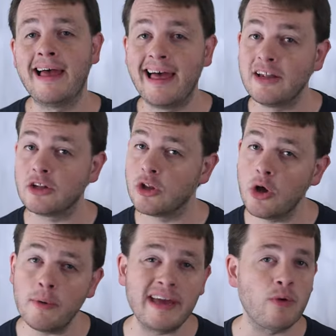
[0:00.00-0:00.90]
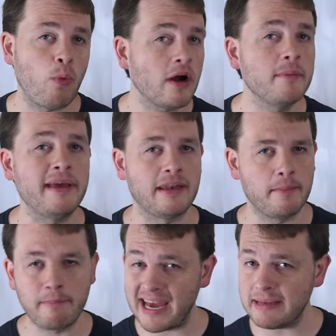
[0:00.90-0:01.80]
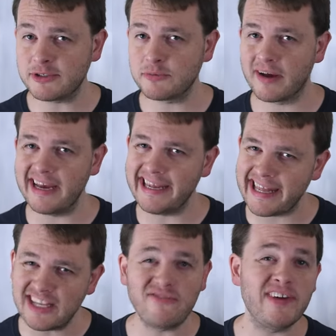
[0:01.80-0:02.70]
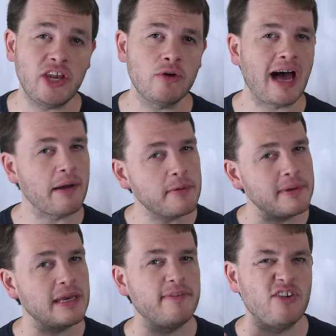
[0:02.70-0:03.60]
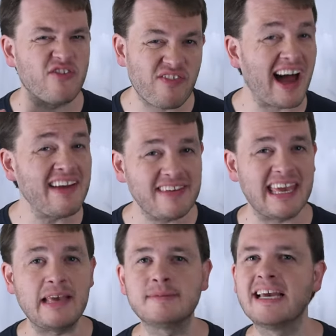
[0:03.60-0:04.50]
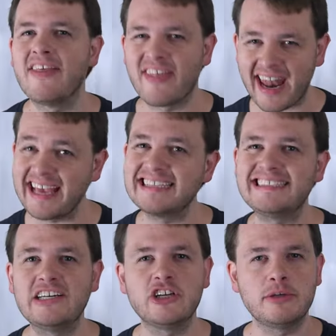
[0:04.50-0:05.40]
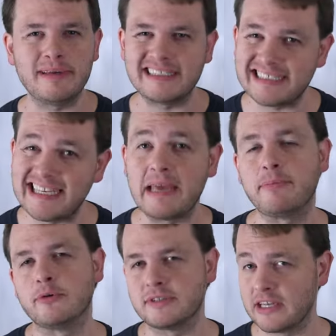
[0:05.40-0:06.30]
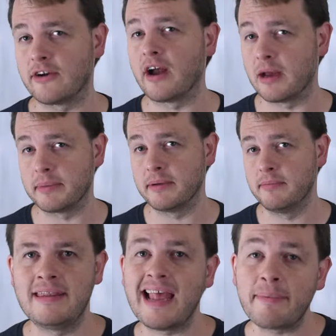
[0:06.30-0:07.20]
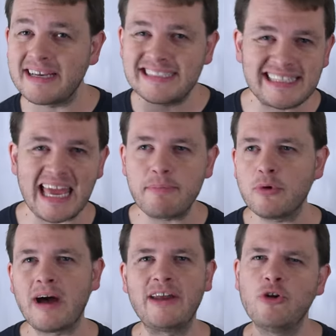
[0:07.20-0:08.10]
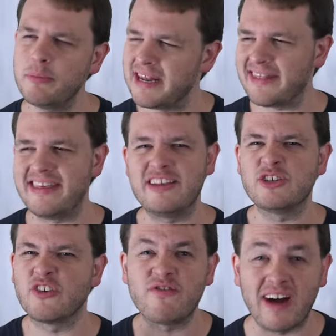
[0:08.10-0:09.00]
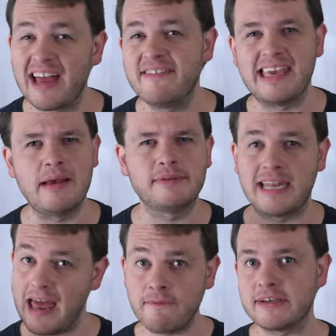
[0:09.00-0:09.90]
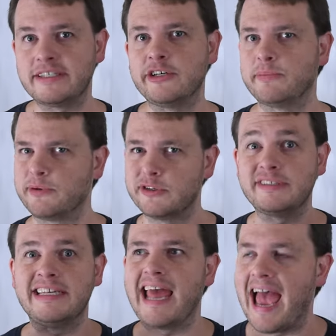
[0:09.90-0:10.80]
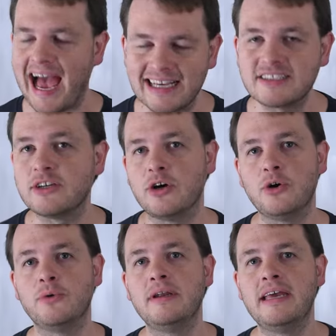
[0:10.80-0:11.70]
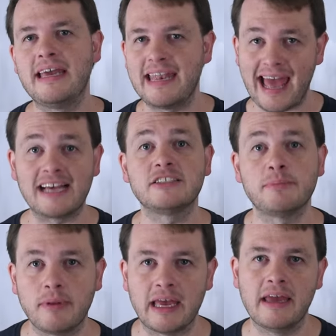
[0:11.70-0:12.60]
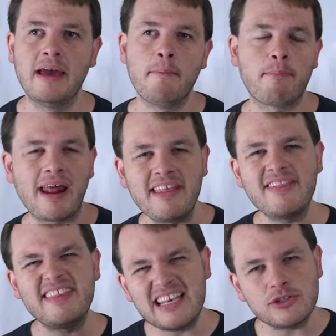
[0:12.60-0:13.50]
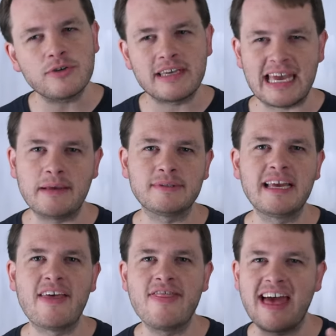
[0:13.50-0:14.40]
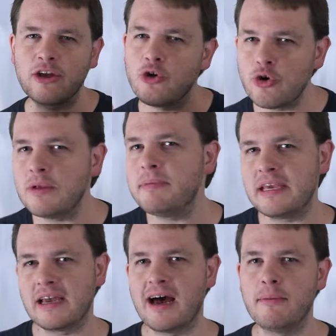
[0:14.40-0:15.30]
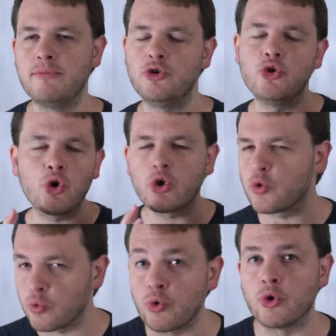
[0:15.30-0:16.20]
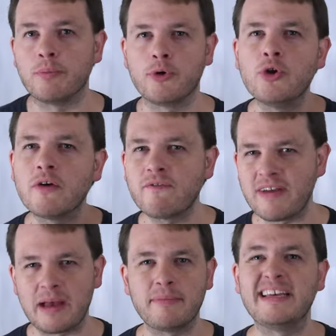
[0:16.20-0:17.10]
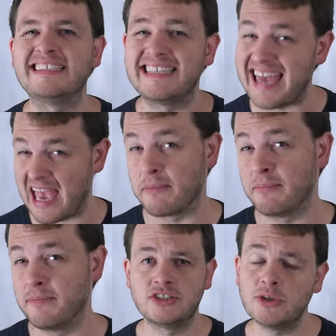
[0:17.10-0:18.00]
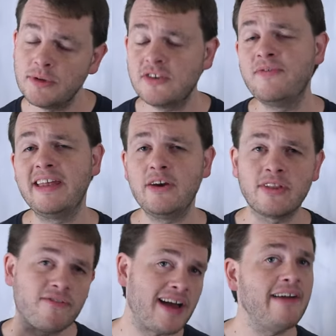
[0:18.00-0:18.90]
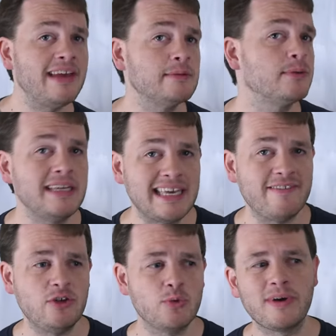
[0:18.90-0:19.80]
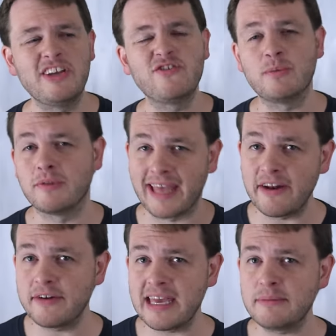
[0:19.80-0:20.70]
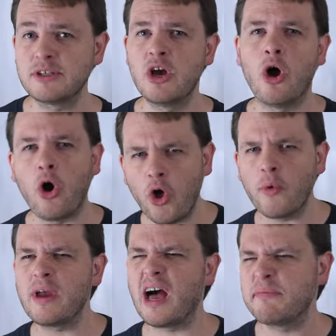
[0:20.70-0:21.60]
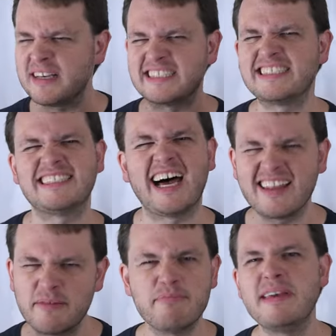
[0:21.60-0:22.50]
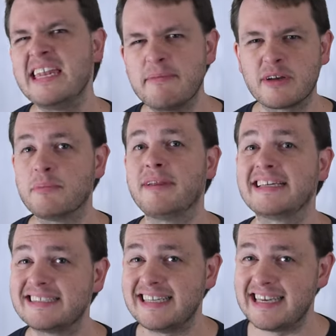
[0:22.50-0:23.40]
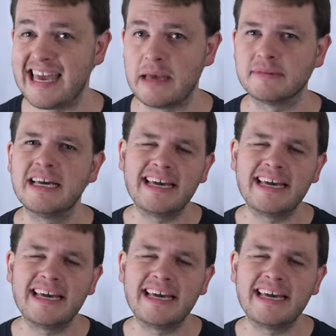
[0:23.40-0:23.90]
Hello and welcome in. My name is Ryan. In this video, I'm going to be giving you five games that I consider to be staples in our hobby. Now by staple, I don't mean I think these are five games that every single person has to own and has to play, but I think these are games that could become your group or your family's game. So in this video, the five games I'm going to give you range from lighter games all the way up to solid medium complexity games.